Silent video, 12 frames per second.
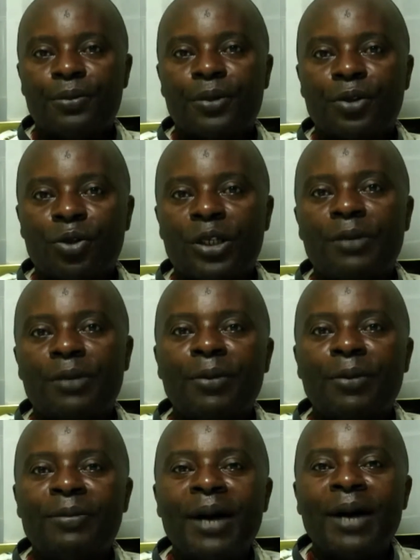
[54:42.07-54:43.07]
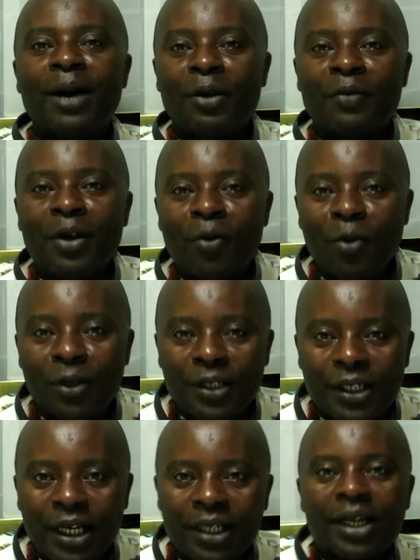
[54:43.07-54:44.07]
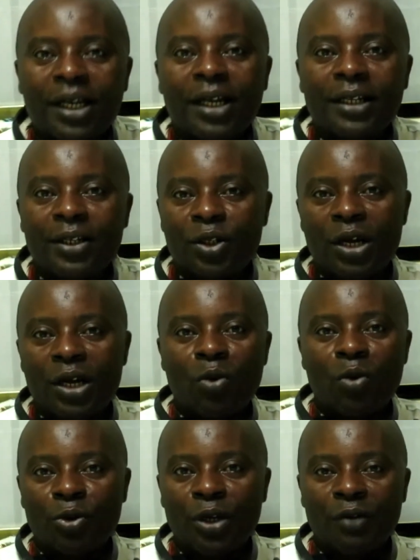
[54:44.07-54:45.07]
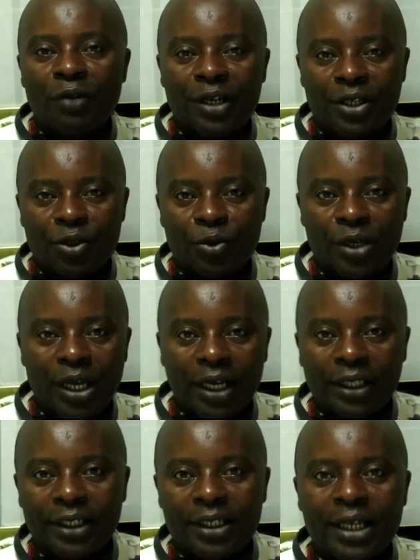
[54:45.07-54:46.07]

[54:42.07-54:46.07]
So you tell me, Mwalimu, you have now watched that. This is now what you never understood like that.